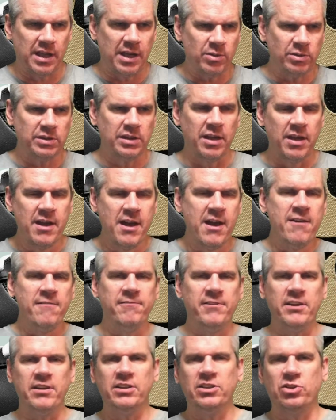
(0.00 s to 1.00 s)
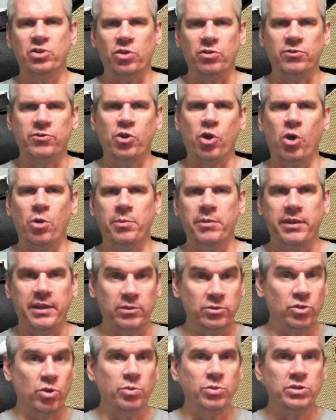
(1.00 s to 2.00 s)
that was a very sort of common thing. It
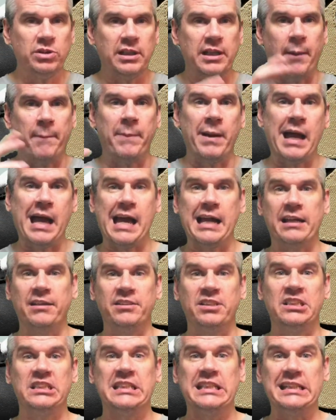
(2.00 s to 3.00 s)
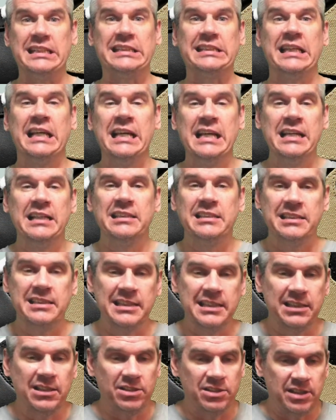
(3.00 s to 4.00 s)
was almost like a pack of 6
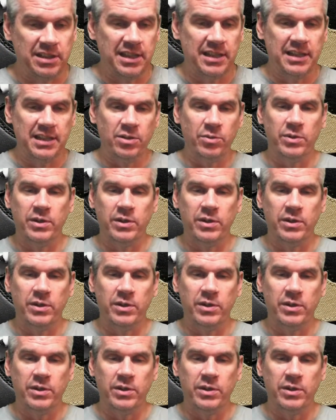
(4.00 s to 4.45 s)
sneakers. And then here